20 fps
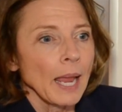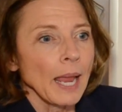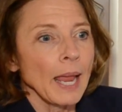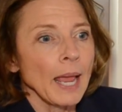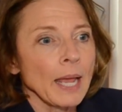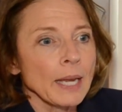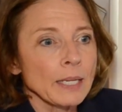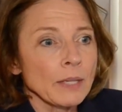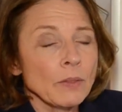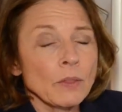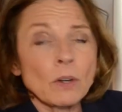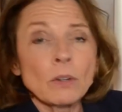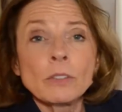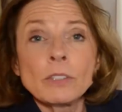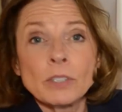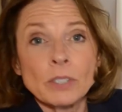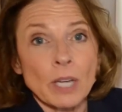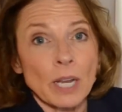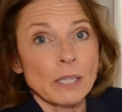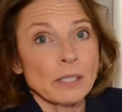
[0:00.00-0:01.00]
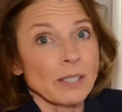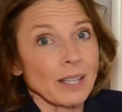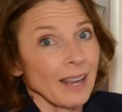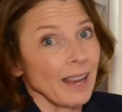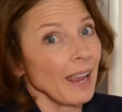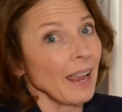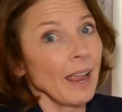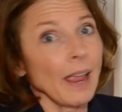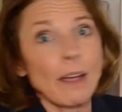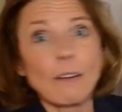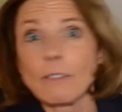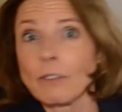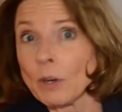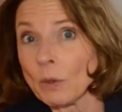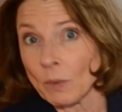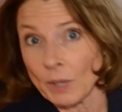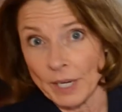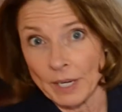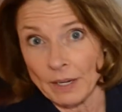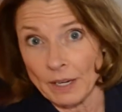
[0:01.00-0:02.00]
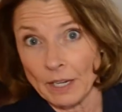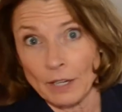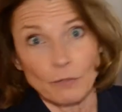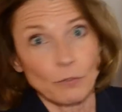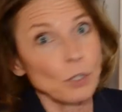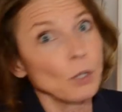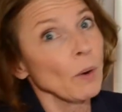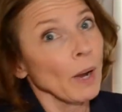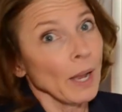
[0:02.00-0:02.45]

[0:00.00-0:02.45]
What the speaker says: And in those days, everyone, if you